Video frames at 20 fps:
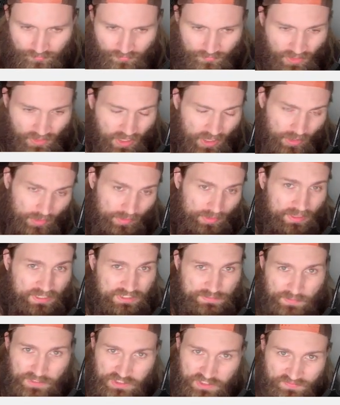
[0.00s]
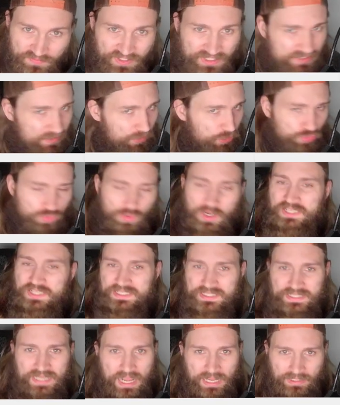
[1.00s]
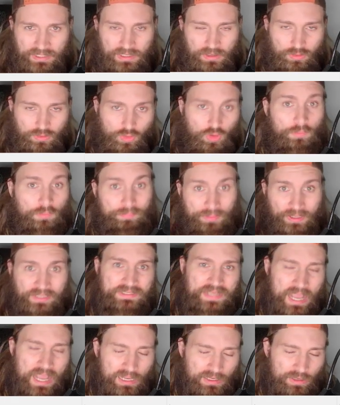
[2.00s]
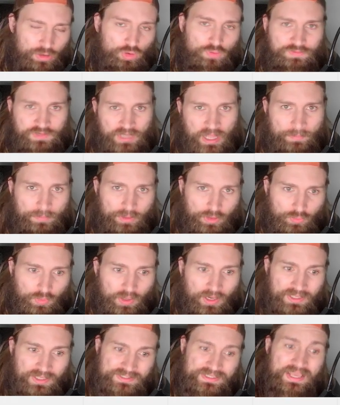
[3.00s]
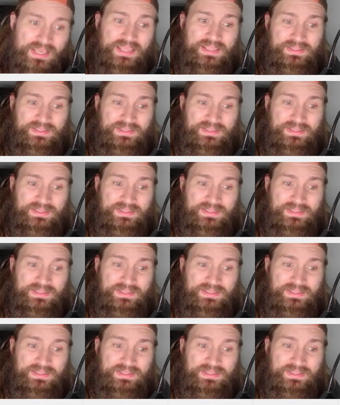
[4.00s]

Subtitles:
especially if he gets a crazy knockout or a big knockout over Dominic Reyes.